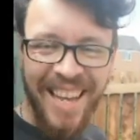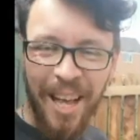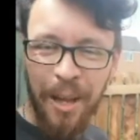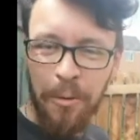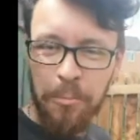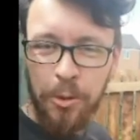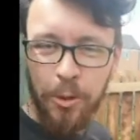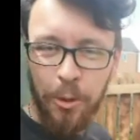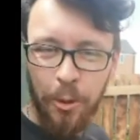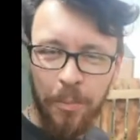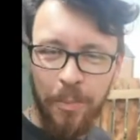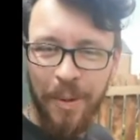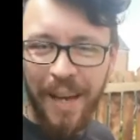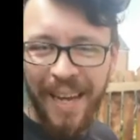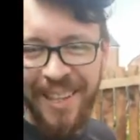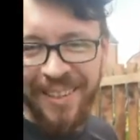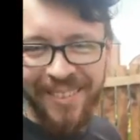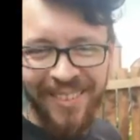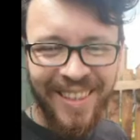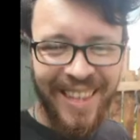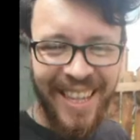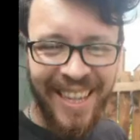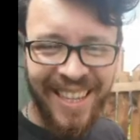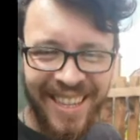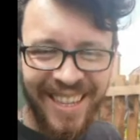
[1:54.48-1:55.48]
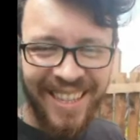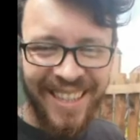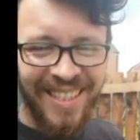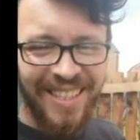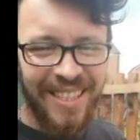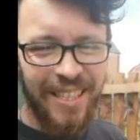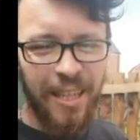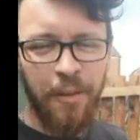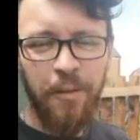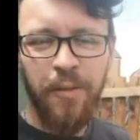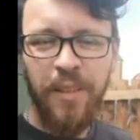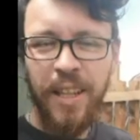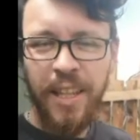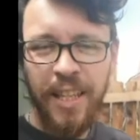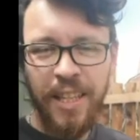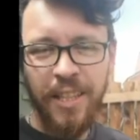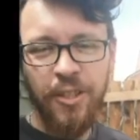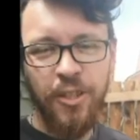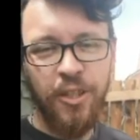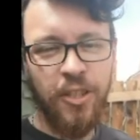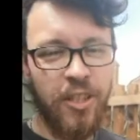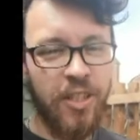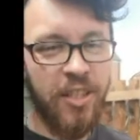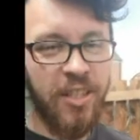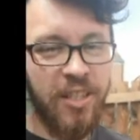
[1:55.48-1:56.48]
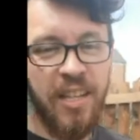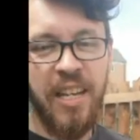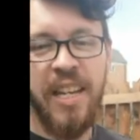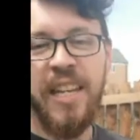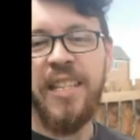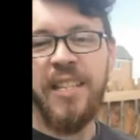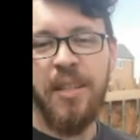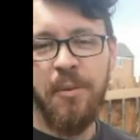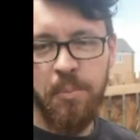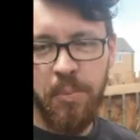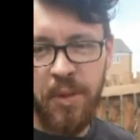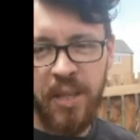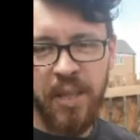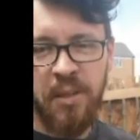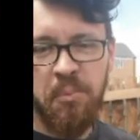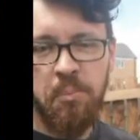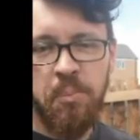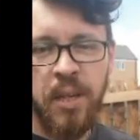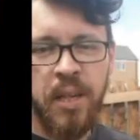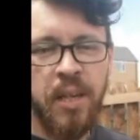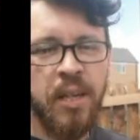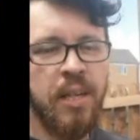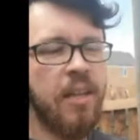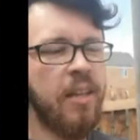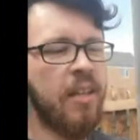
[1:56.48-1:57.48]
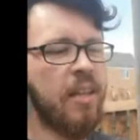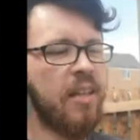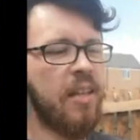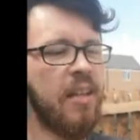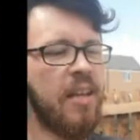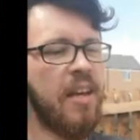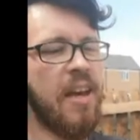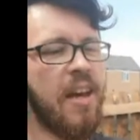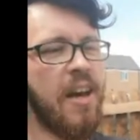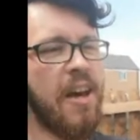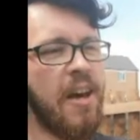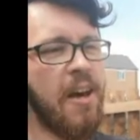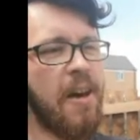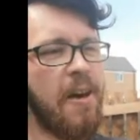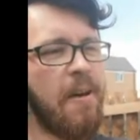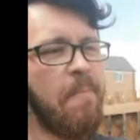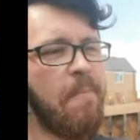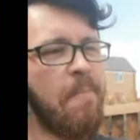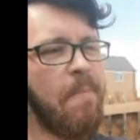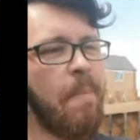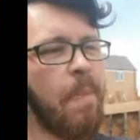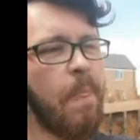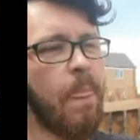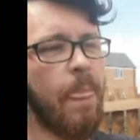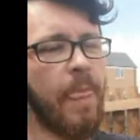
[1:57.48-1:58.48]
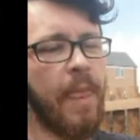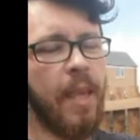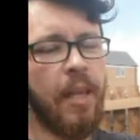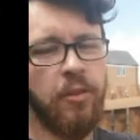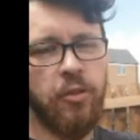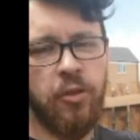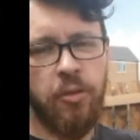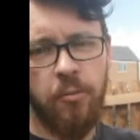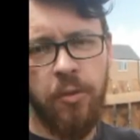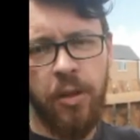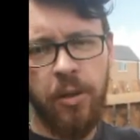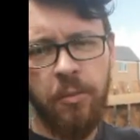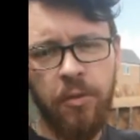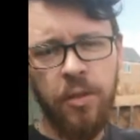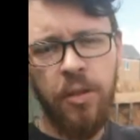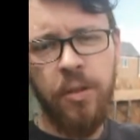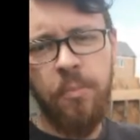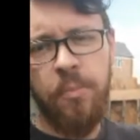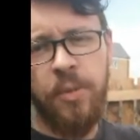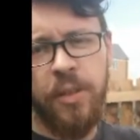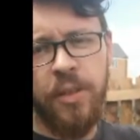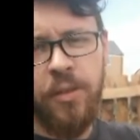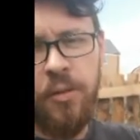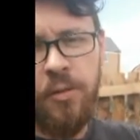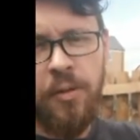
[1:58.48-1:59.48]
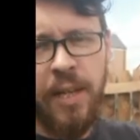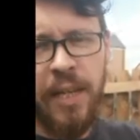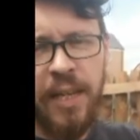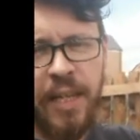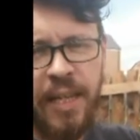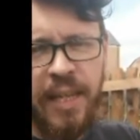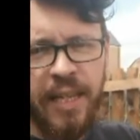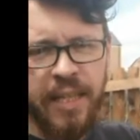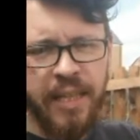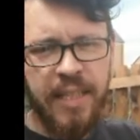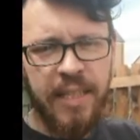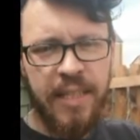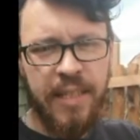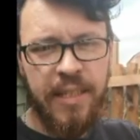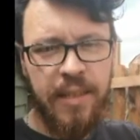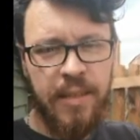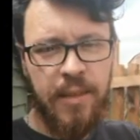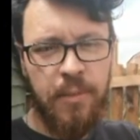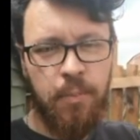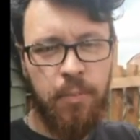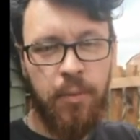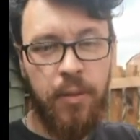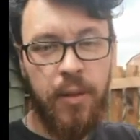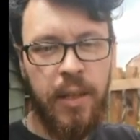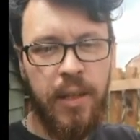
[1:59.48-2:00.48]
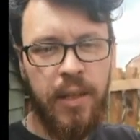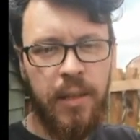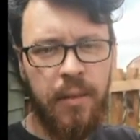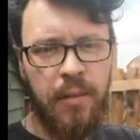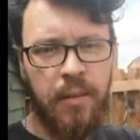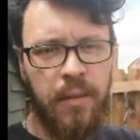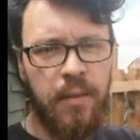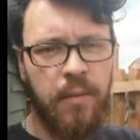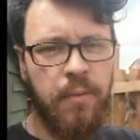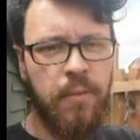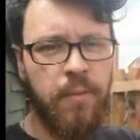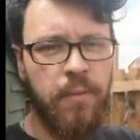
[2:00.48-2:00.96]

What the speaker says: I'm so bad at that kind of stuff. It's a pipe. So what I'm going to be doing, and this is pretty